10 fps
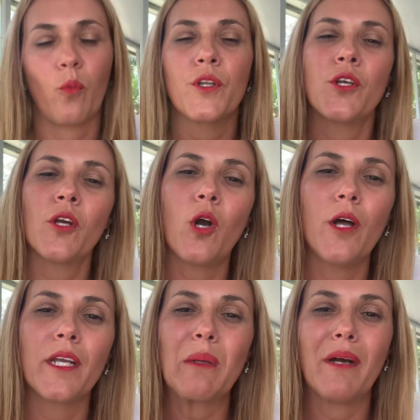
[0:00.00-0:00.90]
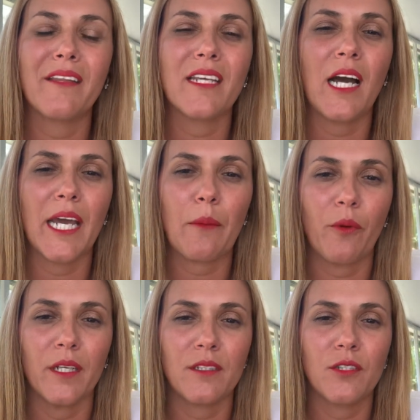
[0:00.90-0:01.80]
When you're calling upon the I am
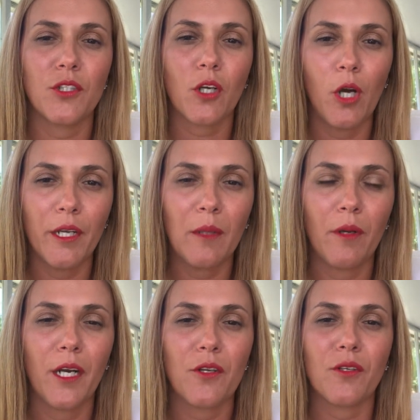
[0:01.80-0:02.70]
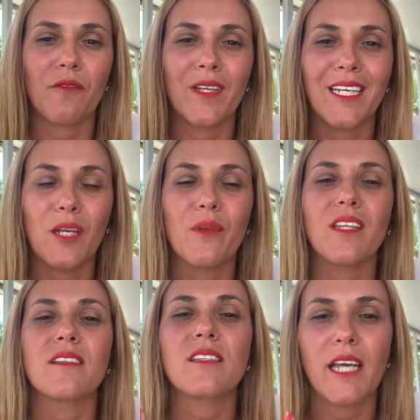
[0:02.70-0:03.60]
presence, you're calling upon your divinity
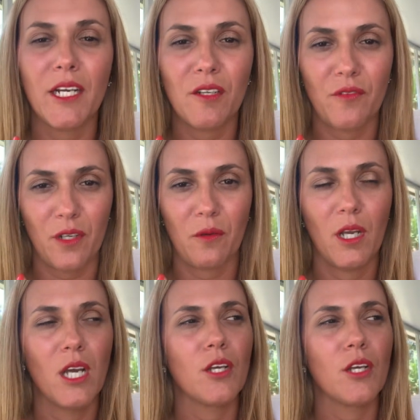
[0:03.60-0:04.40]
within inside of you.